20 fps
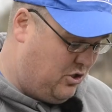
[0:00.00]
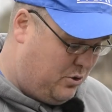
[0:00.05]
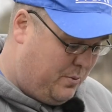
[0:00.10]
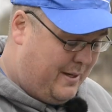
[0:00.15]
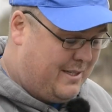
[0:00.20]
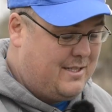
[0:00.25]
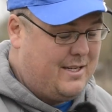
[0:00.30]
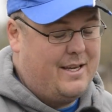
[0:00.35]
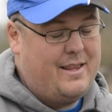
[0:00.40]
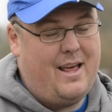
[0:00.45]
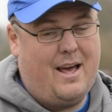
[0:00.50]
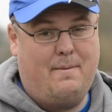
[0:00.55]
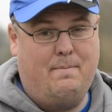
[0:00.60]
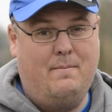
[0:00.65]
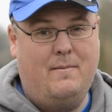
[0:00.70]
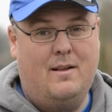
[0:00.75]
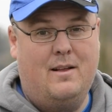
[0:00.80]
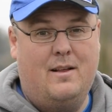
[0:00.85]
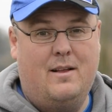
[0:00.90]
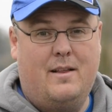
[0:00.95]
20 of them,
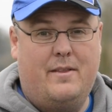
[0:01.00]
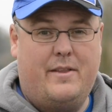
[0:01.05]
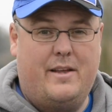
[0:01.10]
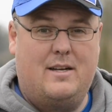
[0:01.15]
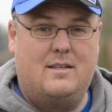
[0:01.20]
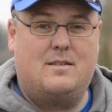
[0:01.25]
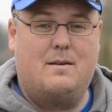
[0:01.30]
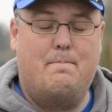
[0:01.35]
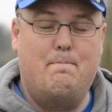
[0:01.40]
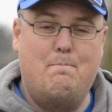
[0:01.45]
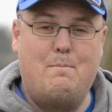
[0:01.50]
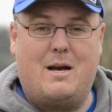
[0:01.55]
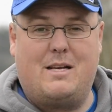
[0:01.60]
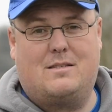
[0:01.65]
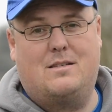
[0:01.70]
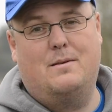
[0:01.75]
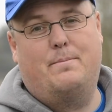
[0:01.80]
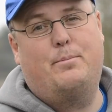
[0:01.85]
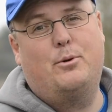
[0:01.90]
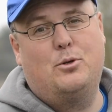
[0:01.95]
then it's a
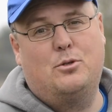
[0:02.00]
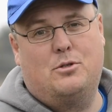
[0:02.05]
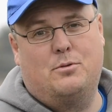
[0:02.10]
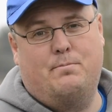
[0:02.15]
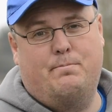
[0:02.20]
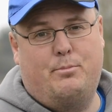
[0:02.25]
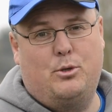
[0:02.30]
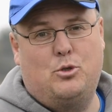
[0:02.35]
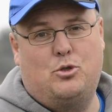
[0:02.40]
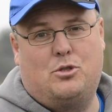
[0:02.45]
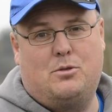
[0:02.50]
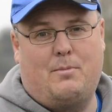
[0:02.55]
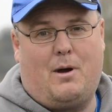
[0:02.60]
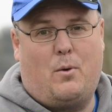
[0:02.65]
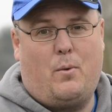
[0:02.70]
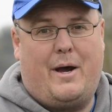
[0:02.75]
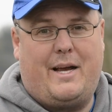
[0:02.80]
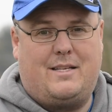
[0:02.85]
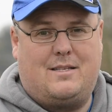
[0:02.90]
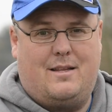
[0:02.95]
massive boost to my
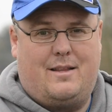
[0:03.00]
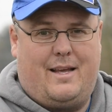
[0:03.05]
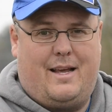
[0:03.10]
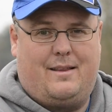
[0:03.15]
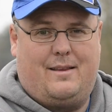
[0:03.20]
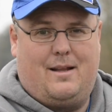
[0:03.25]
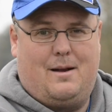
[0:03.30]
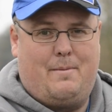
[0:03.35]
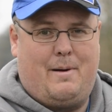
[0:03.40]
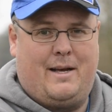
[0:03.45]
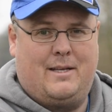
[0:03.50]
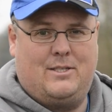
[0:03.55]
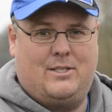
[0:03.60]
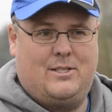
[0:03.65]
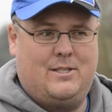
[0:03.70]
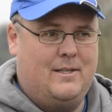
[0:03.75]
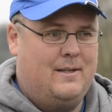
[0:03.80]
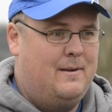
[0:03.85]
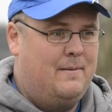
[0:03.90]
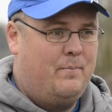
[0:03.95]
weight at the end of the
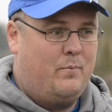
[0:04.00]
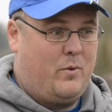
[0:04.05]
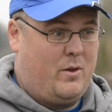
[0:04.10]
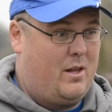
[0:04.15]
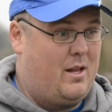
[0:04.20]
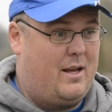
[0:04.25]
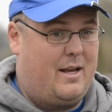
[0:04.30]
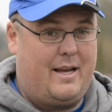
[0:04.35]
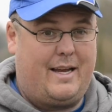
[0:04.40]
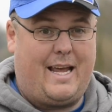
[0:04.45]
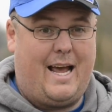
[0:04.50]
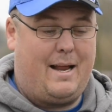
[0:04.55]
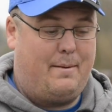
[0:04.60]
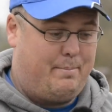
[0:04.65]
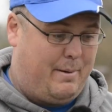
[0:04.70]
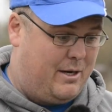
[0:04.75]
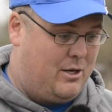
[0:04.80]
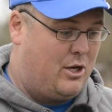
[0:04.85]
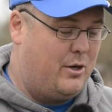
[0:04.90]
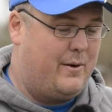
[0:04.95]
match. And again,
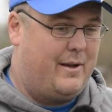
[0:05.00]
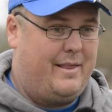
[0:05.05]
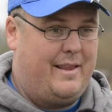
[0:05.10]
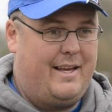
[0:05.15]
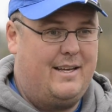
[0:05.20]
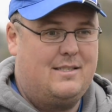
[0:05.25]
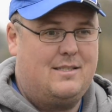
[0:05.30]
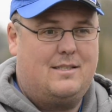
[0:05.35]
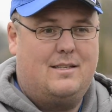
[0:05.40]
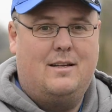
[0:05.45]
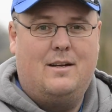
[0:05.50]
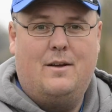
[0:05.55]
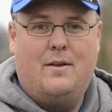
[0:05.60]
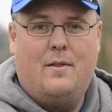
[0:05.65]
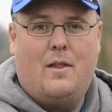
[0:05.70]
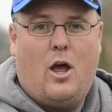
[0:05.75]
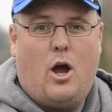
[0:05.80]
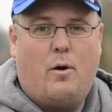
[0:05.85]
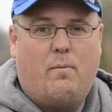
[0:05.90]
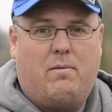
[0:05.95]
by doing this,
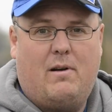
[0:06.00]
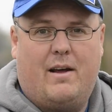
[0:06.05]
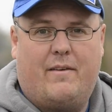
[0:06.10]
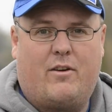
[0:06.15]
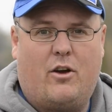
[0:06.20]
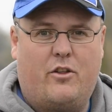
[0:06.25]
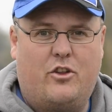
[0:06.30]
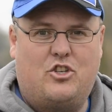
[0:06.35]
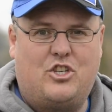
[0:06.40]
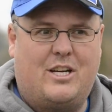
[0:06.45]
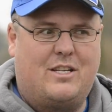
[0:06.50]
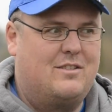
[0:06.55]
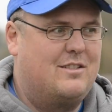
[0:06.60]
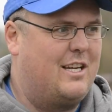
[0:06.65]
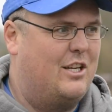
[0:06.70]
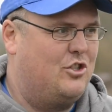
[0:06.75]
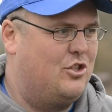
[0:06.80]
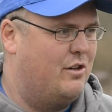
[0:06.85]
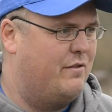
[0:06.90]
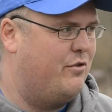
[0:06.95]
hopefully I've got the chance of
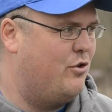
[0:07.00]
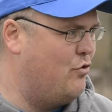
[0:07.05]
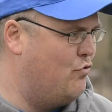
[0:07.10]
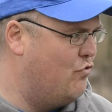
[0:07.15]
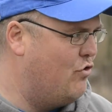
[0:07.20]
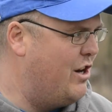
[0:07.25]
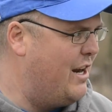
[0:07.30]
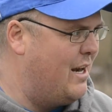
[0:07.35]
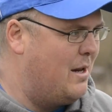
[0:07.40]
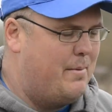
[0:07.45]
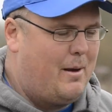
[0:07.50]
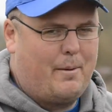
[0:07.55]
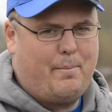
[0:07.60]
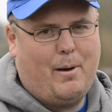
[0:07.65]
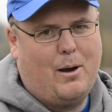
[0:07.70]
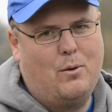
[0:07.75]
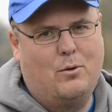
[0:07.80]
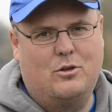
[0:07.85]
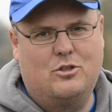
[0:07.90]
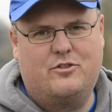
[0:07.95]
catching a few really big
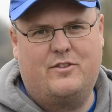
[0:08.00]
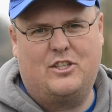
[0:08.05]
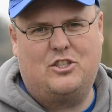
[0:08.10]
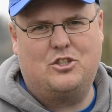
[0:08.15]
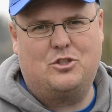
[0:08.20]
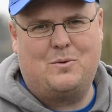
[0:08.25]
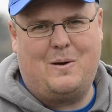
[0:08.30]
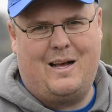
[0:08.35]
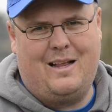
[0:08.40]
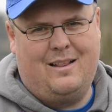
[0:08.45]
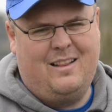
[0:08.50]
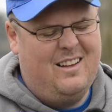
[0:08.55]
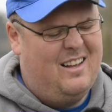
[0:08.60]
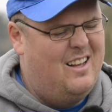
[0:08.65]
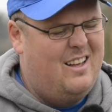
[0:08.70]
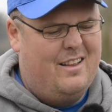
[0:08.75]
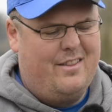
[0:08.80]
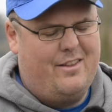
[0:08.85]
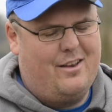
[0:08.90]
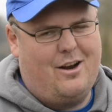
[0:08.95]
bonus fish as well
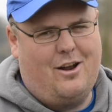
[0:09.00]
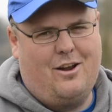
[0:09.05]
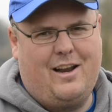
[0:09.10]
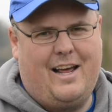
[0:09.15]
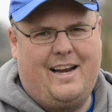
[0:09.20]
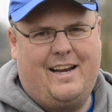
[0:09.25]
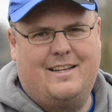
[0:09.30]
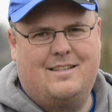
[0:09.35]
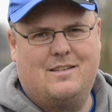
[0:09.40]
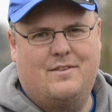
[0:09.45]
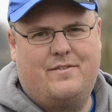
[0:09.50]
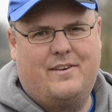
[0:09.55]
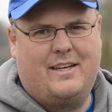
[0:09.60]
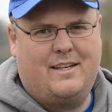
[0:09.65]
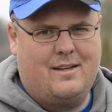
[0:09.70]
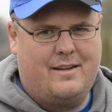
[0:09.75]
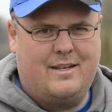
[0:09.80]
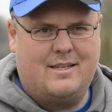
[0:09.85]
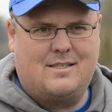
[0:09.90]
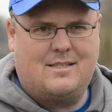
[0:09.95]
that aren't likely to feed
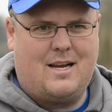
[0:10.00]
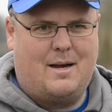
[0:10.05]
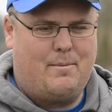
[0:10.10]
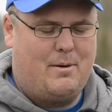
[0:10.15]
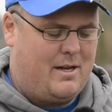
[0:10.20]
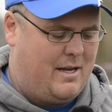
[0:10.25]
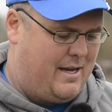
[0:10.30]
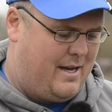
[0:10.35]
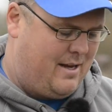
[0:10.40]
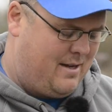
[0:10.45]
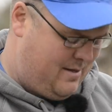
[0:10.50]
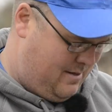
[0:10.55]
at this time of the year.